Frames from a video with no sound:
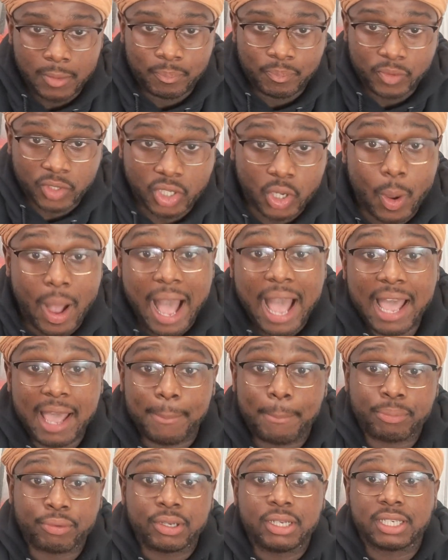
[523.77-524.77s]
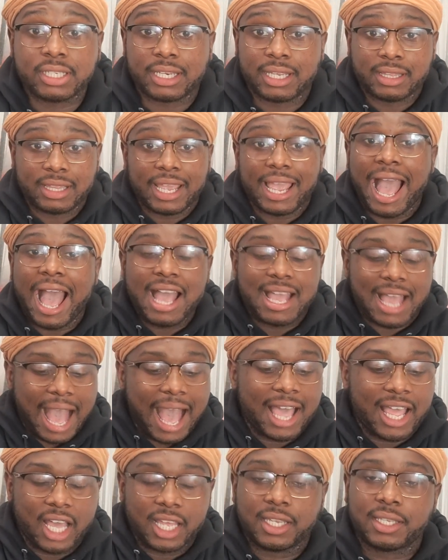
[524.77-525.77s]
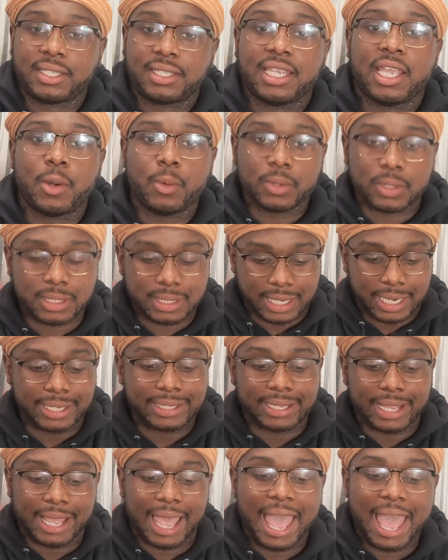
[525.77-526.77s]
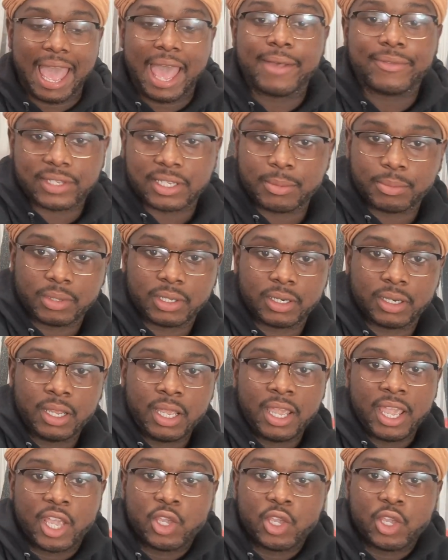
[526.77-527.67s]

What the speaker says: So I appreciate, like, I understand what it's like to have something.